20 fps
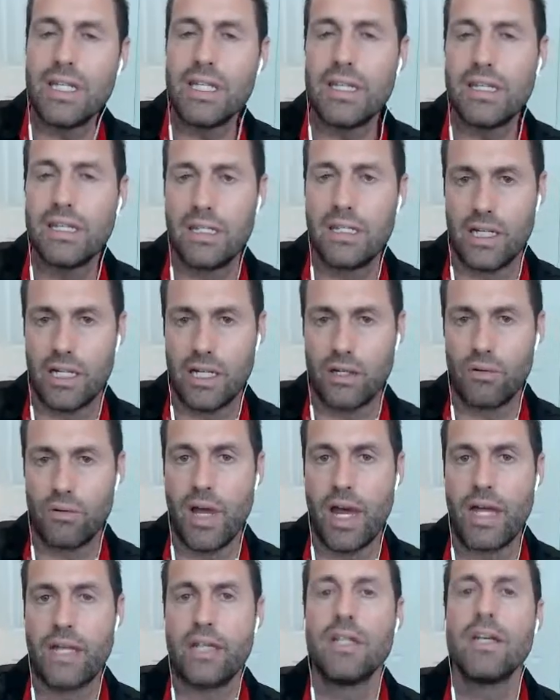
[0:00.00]
cigarette
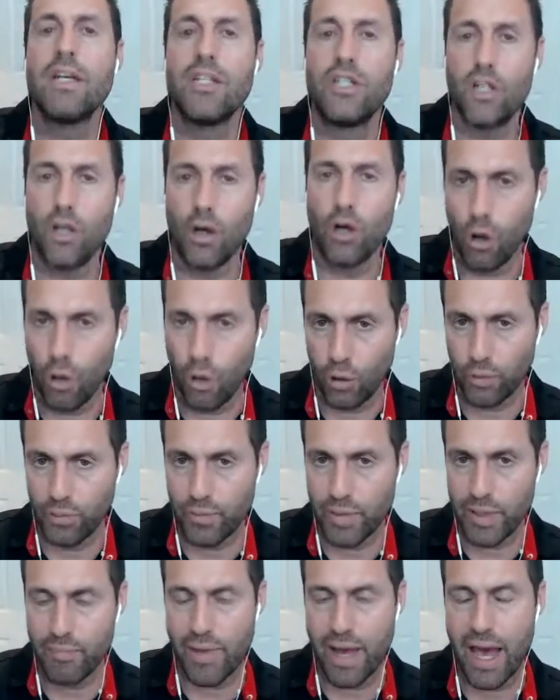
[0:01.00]
to hold me
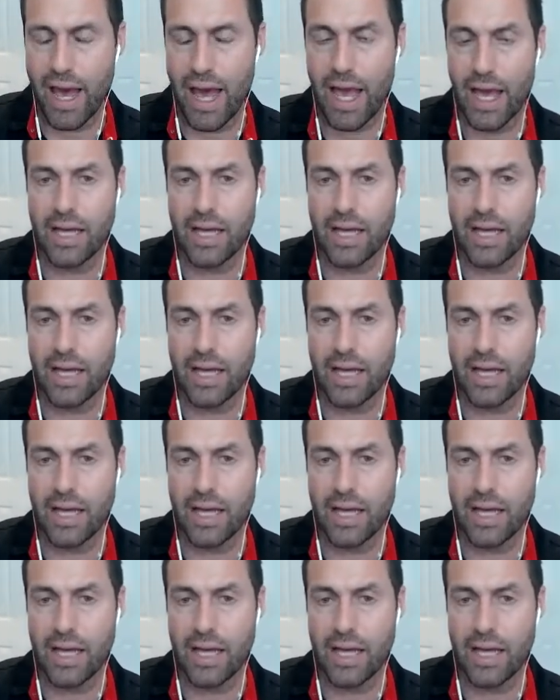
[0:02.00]
back?